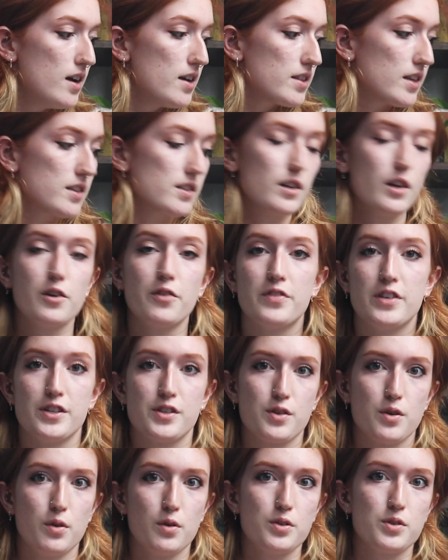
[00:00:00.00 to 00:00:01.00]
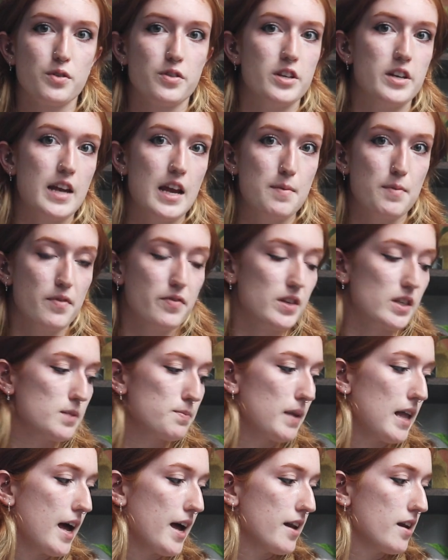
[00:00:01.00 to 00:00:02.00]
There's a lot of discourse on the name of this
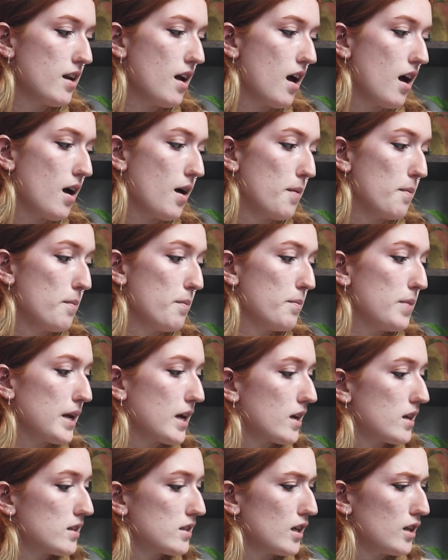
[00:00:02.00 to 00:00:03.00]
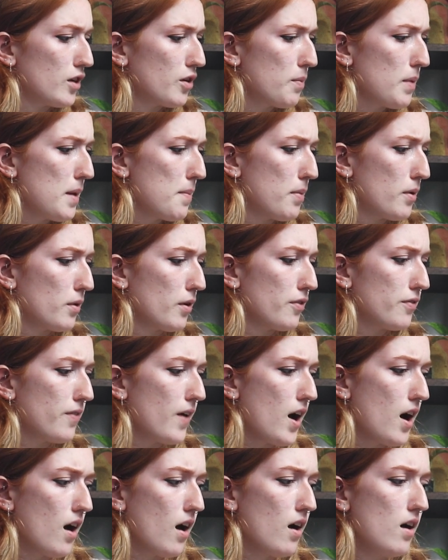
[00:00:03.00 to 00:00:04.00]
plant because a lot of people
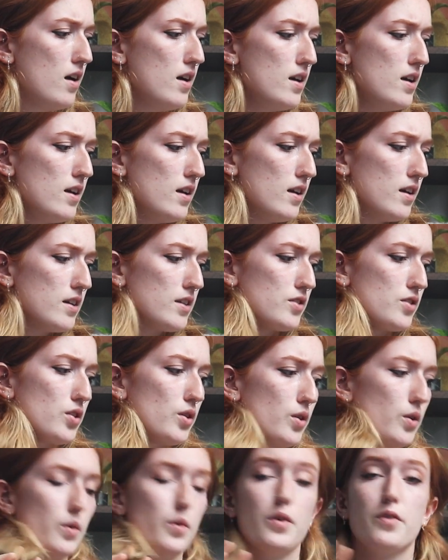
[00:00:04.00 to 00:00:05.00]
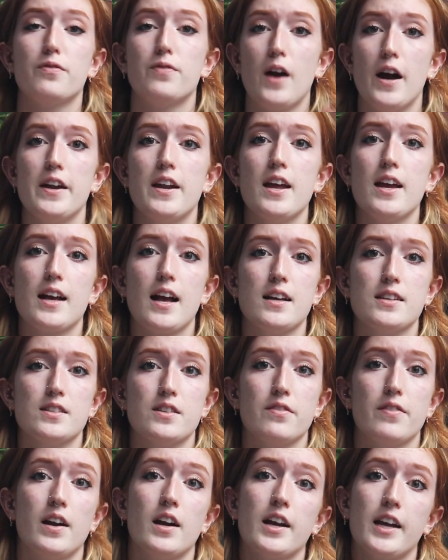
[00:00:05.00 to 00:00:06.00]
refer to Friedeck as
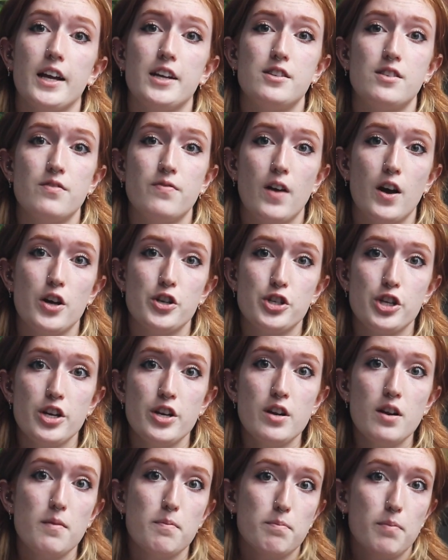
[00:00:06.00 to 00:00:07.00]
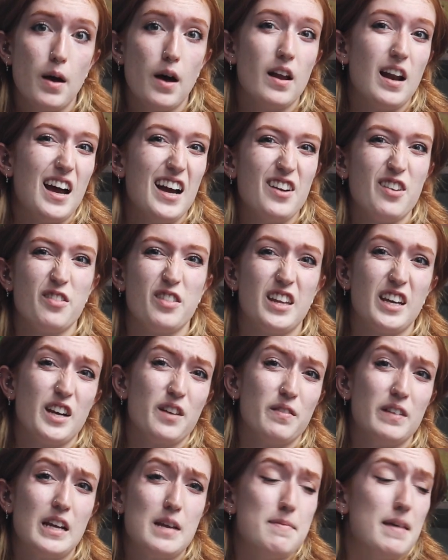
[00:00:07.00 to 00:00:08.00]
the variegated version, but I don't think
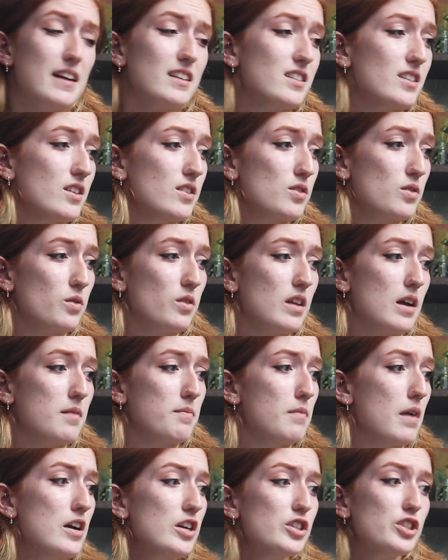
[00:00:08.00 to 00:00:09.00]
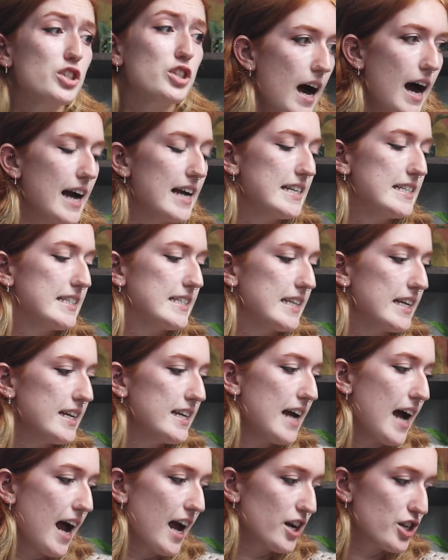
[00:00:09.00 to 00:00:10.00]
it really matters all that much. I
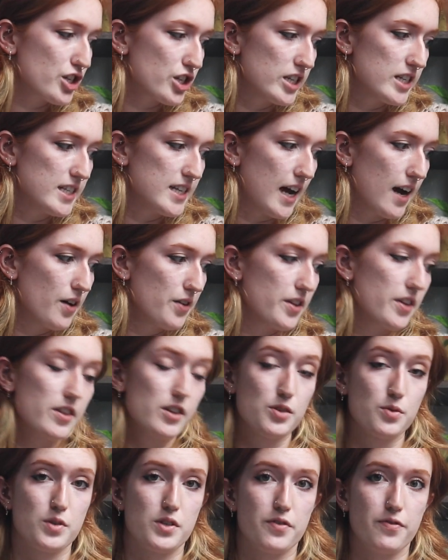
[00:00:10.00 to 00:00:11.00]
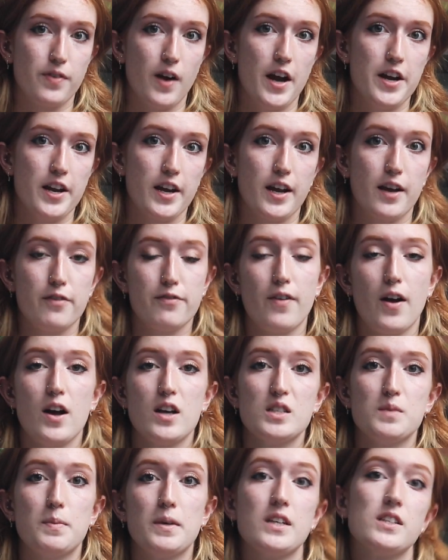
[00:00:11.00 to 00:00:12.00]
did actually doubt that this was a Friedeck at
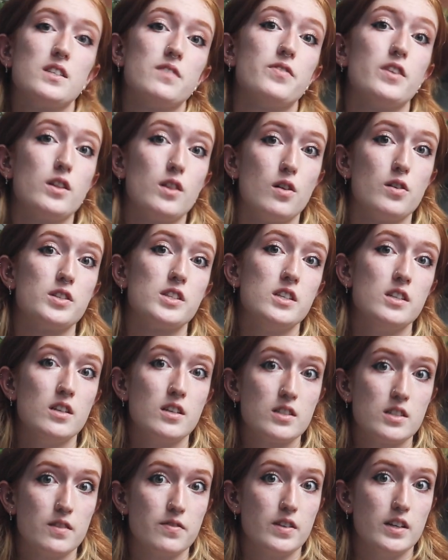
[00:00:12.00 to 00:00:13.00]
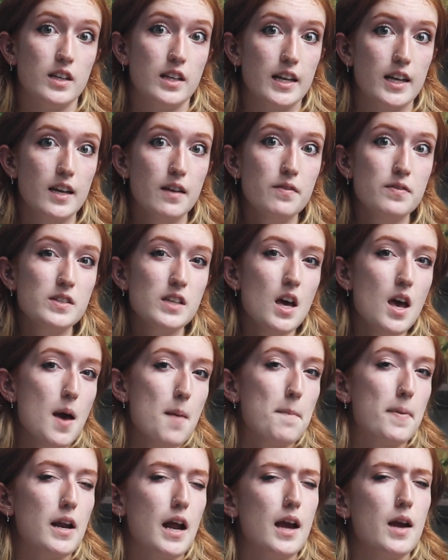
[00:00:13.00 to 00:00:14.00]
first because of the glossiness of the leaves,
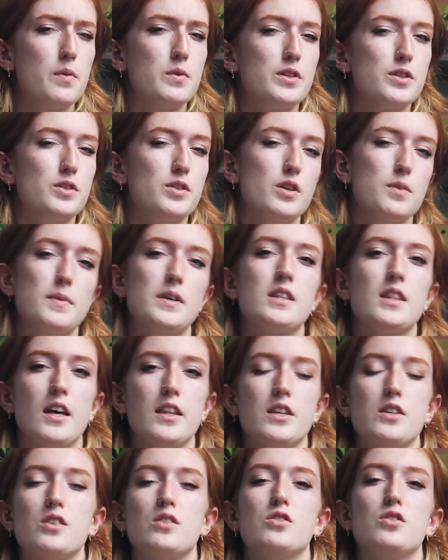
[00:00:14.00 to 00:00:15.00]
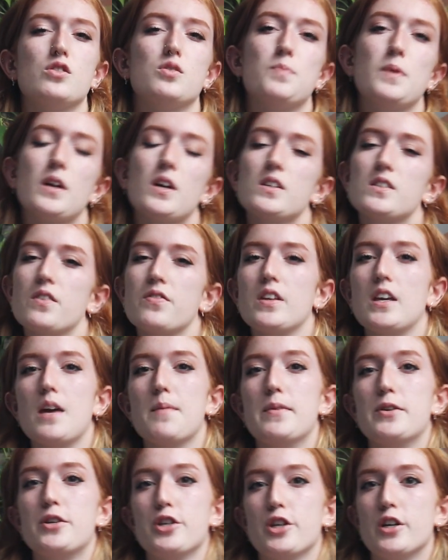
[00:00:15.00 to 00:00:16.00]
but I was assuming that this is just because of the
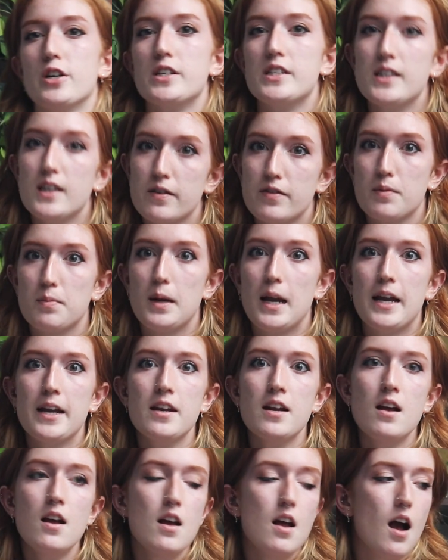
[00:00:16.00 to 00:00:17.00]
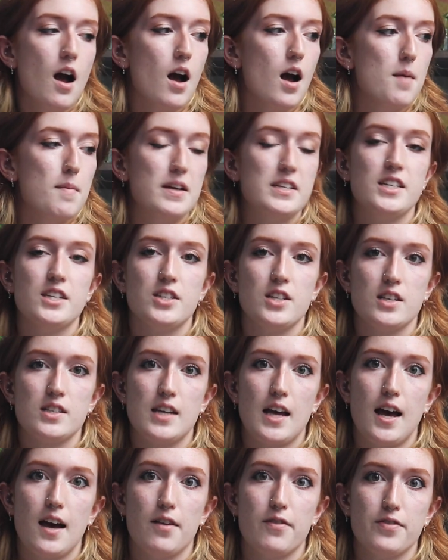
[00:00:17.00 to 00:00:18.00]
immaturity of the plant, as it does
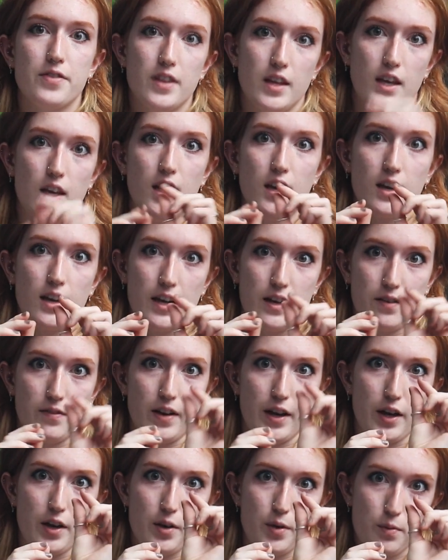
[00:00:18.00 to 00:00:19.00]
have the kind of like